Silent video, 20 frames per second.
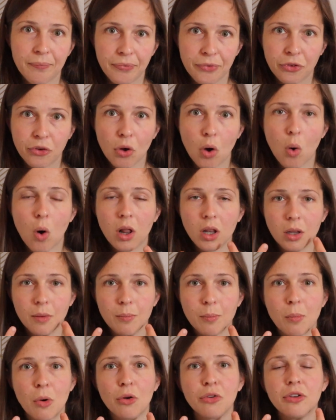So uh,
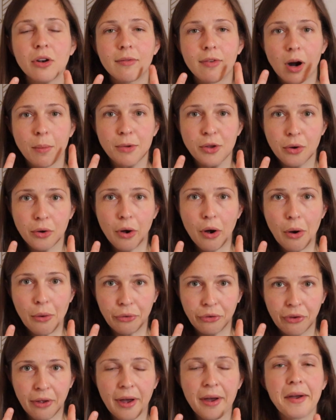most of our
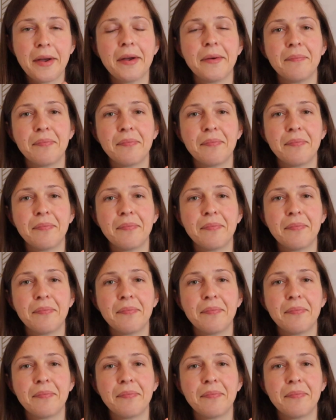mucosa